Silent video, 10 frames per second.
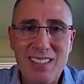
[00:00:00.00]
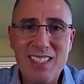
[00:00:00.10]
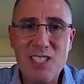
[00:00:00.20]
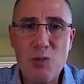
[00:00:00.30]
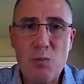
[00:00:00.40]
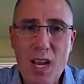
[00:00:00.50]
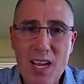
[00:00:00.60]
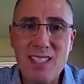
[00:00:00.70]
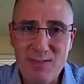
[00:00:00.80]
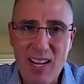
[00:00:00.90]

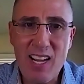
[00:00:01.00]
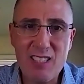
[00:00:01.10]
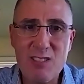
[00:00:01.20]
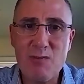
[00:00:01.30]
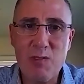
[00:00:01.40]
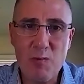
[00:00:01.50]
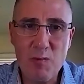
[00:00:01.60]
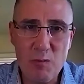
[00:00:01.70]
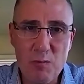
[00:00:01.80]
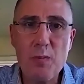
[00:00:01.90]
surprising factors for
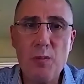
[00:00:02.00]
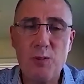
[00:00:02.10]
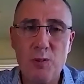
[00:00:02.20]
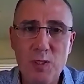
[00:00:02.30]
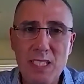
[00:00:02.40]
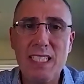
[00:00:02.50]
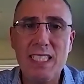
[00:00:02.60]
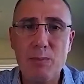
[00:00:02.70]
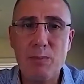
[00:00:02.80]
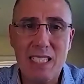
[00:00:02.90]
people to
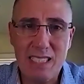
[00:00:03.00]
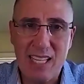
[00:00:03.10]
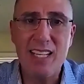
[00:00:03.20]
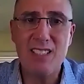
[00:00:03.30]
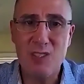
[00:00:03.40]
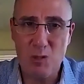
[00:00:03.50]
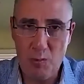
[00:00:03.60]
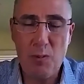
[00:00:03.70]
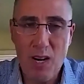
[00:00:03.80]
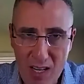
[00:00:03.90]
really be excited to
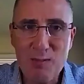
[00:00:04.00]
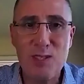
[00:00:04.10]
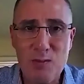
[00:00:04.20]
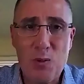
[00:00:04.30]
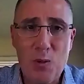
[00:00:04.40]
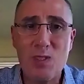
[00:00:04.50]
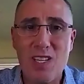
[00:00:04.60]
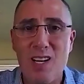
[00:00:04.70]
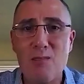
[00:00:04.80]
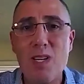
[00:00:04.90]
be part of this
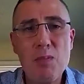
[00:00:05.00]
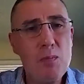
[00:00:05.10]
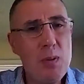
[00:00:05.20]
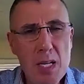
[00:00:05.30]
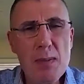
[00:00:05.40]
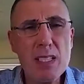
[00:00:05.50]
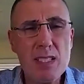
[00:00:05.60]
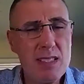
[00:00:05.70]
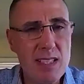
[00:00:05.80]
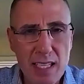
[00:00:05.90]
program. But pretty much
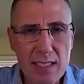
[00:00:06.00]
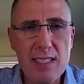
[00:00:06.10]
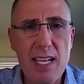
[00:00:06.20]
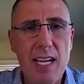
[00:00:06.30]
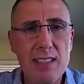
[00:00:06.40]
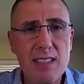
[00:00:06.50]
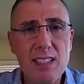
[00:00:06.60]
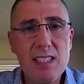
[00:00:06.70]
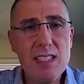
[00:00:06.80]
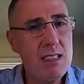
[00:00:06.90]
it's things that
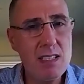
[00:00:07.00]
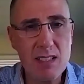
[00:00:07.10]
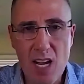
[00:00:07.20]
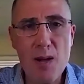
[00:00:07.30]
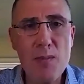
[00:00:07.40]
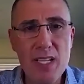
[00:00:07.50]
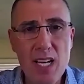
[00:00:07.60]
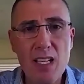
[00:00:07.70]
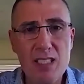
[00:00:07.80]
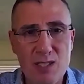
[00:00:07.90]
it's a common
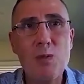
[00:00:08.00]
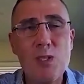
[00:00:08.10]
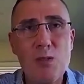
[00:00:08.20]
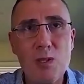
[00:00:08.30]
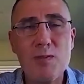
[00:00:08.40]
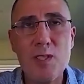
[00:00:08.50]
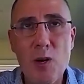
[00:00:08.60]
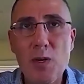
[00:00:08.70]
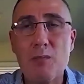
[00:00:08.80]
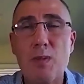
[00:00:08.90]
knowledge. We sort of
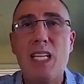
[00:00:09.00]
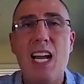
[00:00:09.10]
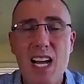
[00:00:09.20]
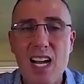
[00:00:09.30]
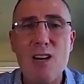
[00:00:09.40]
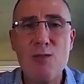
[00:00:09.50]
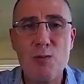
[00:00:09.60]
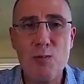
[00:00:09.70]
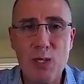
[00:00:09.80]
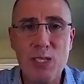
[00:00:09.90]
know it, but how
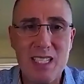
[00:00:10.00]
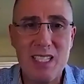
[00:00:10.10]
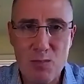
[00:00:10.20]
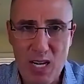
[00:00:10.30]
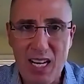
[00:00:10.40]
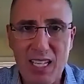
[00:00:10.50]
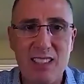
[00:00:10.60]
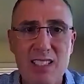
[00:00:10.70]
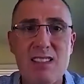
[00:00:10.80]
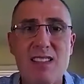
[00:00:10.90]
to put it in
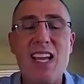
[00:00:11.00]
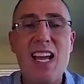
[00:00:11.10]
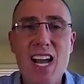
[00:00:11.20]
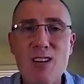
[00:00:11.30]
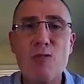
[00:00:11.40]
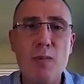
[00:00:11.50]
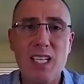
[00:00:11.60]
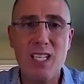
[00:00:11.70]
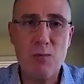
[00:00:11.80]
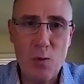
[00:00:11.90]
practice, how to
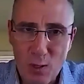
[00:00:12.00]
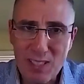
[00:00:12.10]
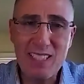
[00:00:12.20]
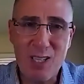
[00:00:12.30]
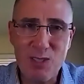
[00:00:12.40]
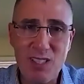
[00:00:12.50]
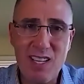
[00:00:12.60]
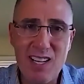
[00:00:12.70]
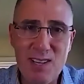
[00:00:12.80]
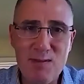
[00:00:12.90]
make it work in our
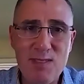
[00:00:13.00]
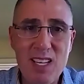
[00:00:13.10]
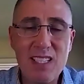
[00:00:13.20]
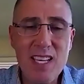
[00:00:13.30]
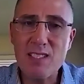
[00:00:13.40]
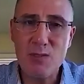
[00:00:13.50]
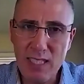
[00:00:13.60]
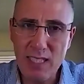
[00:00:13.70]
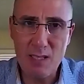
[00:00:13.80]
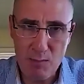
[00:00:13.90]
life, that's
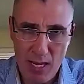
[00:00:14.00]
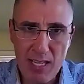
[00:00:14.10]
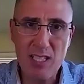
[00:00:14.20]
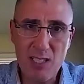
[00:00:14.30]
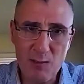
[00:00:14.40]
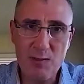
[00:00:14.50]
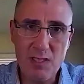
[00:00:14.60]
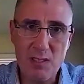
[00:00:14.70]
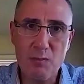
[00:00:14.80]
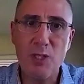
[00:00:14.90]
really the magic of
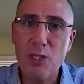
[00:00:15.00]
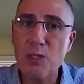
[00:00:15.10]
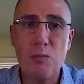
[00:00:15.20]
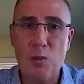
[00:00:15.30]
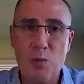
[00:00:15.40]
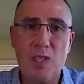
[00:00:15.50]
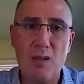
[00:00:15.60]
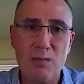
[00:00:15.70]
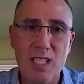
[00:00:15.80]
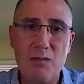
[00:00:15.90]
this community
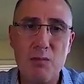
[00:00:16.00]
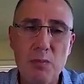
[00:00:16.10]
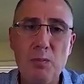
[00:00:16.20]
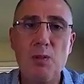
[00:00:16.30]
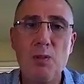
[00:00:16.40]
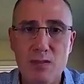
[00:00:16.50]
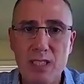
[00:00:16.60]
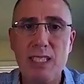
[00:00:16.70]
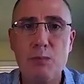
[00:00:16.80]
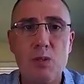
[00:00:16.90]
program that people have
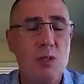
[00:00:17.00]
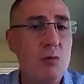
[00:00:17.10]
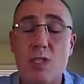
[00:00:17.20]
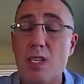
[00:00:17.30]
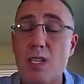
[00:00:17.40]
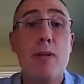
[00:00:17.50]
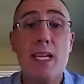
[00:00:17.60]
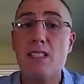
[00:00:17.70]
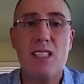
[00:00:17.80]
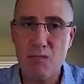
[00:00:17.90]
really produced
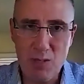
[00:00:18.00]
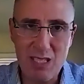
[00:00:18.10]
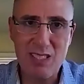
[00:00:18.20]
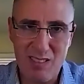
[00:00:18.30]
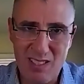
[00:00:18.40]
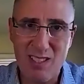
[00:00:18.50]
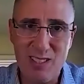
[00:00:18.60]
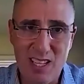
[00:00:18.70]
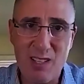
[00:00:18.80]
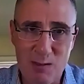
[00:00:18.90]
amazing
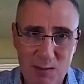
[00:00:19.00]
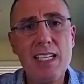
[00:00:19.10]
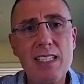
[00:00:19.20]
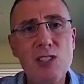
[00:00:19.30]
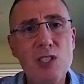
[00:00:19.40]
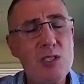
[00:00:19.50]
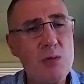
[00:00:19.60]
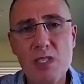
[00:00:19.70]
results out of. And, so we